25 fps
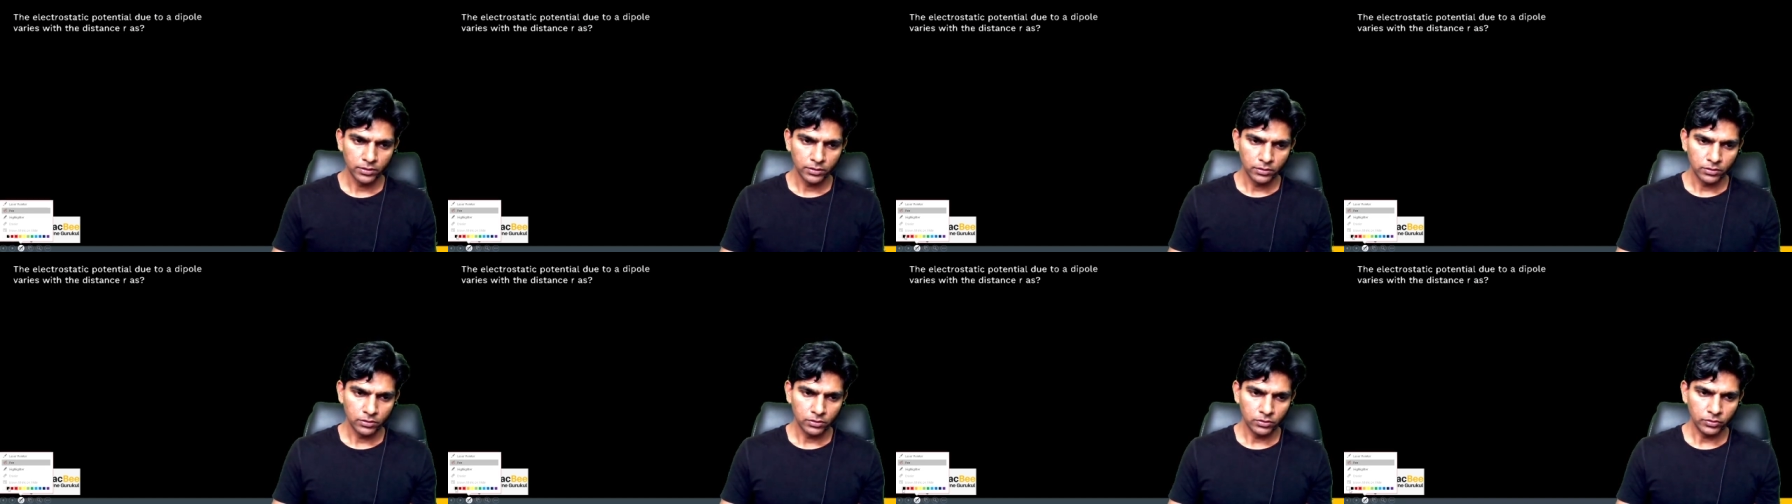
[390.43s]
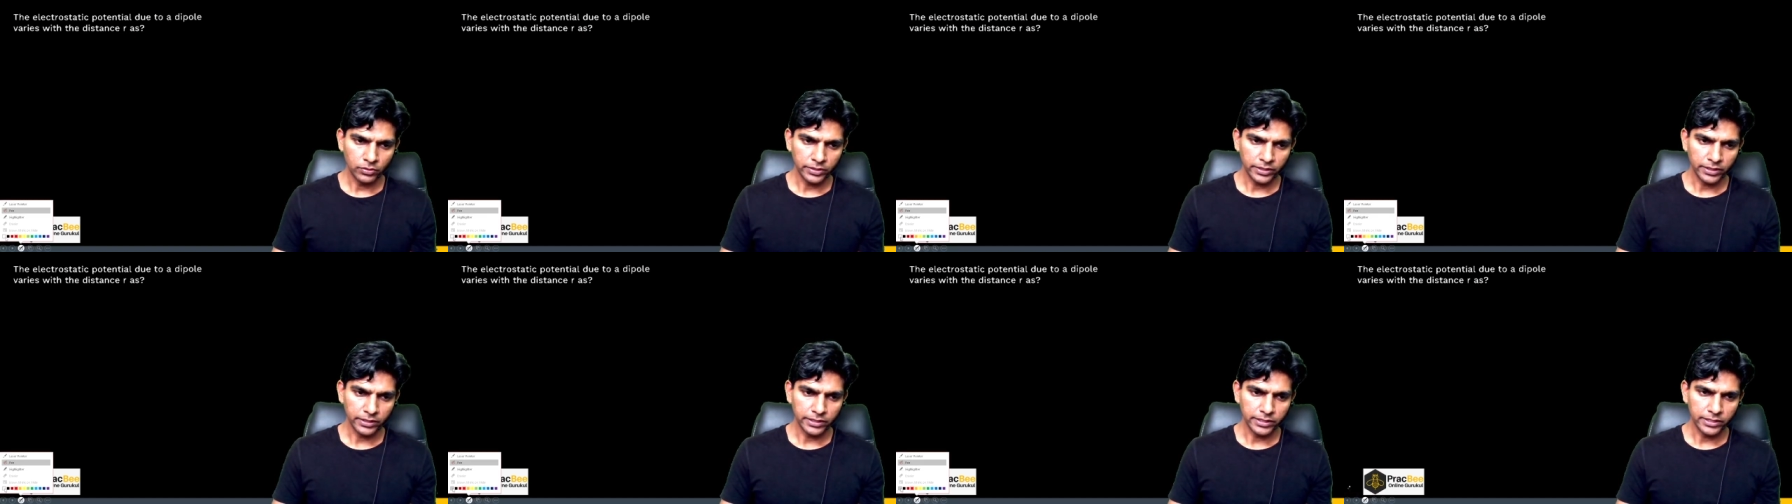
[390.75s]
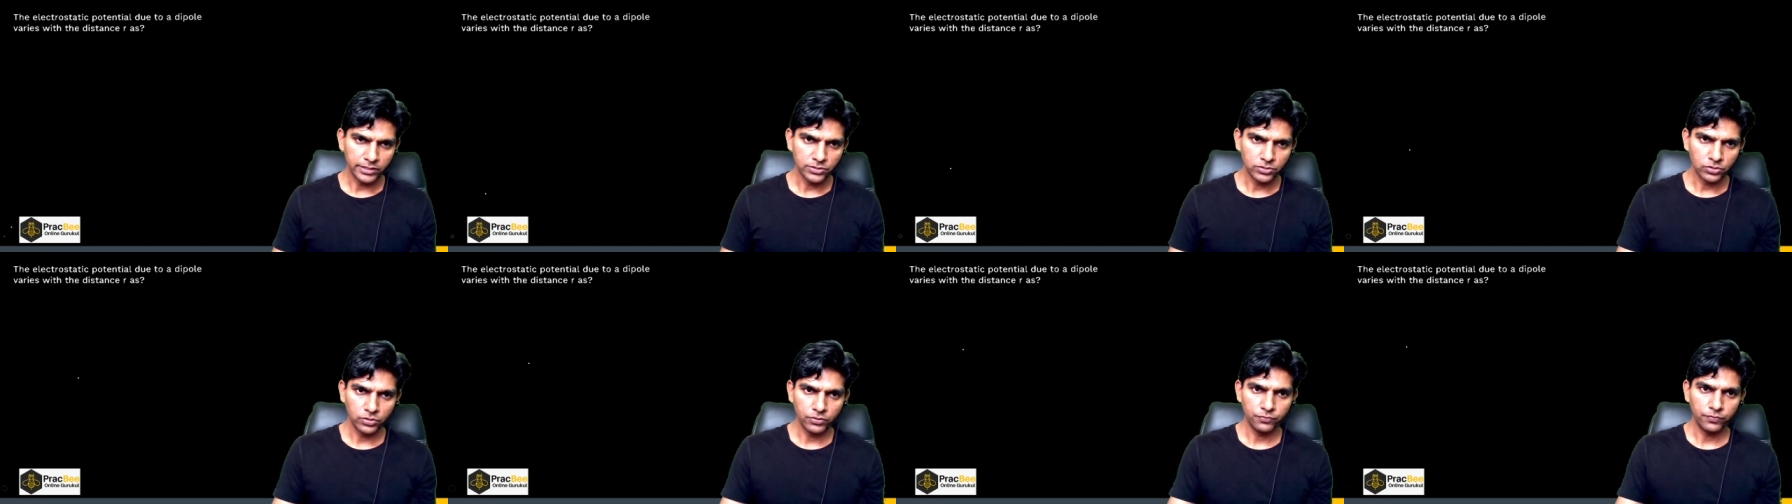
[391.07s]
Okay, right.
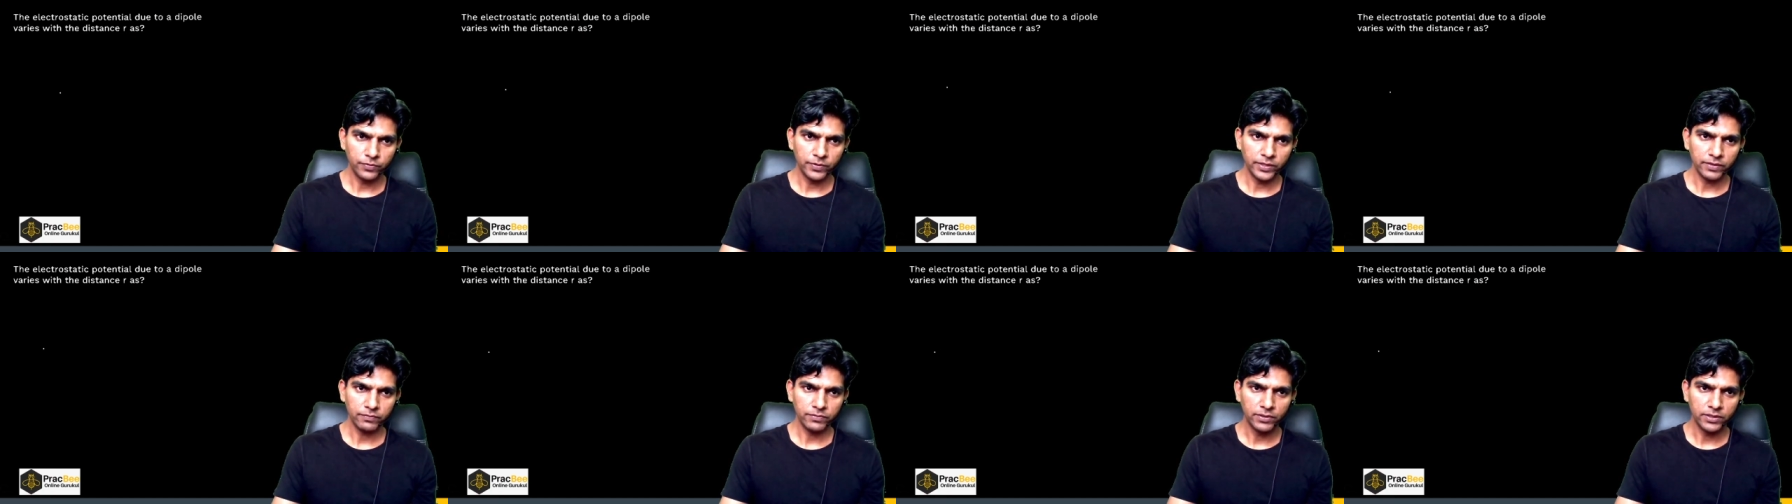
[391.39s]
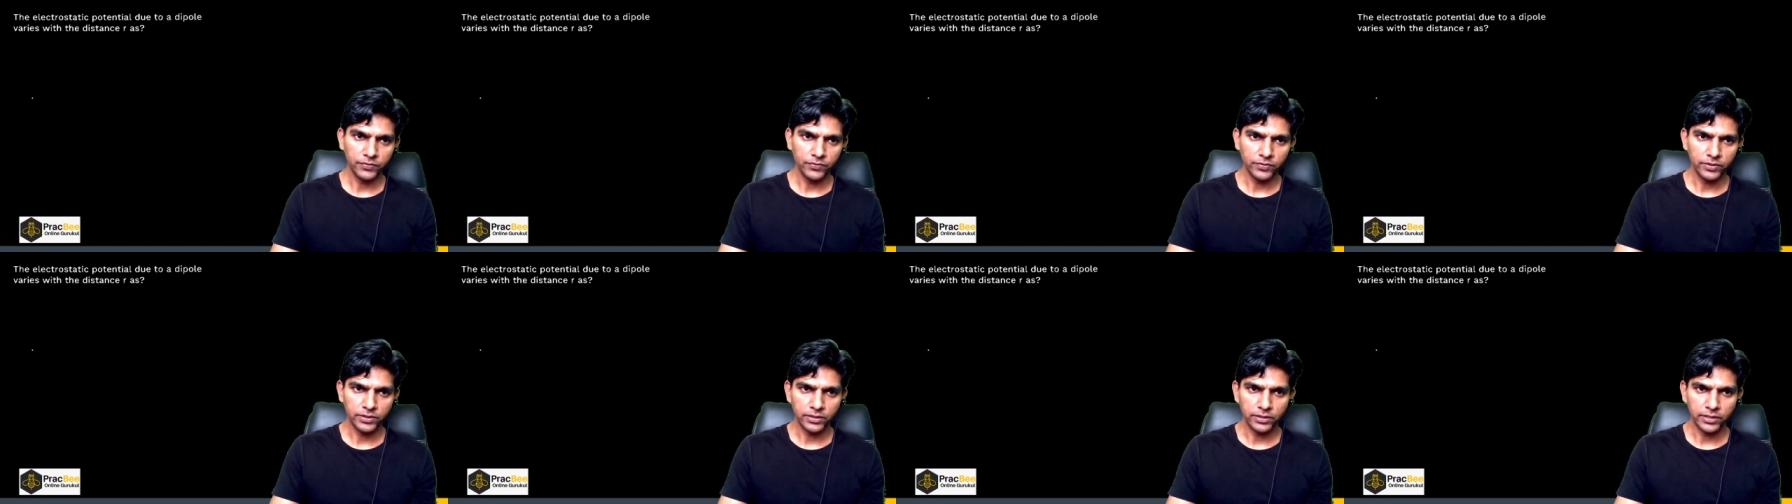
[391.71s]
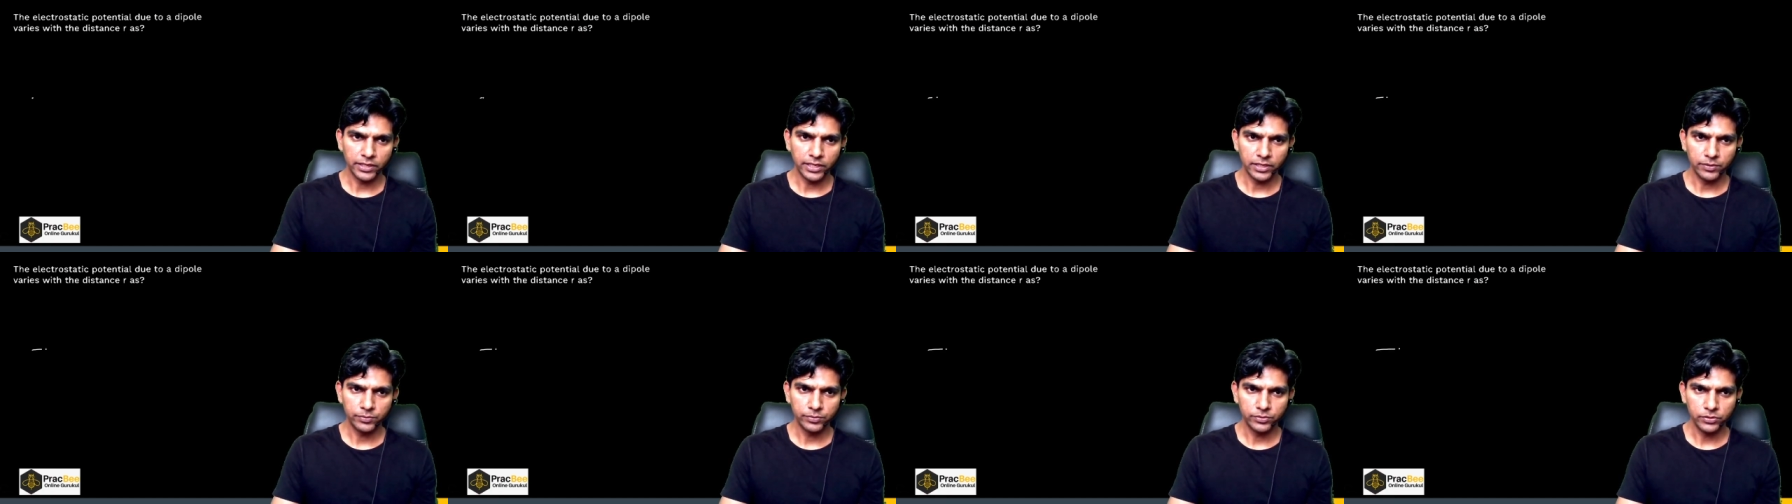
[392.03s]
So if we have given a
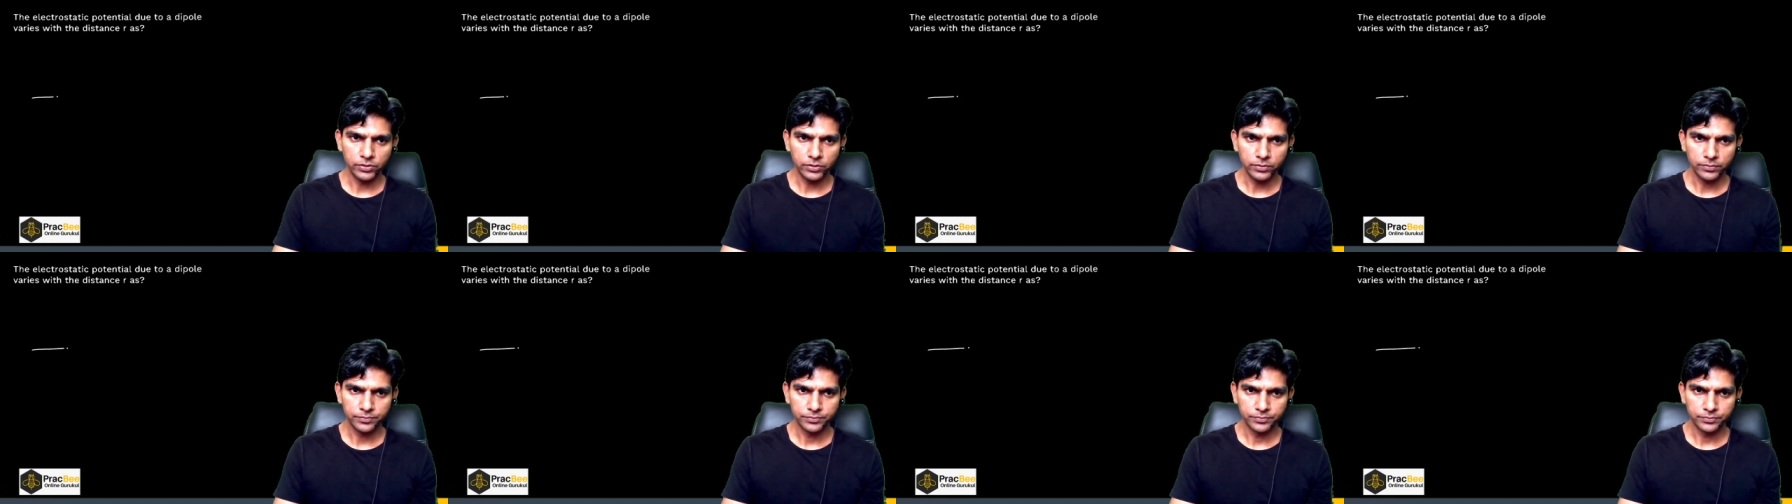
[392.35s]
dipole,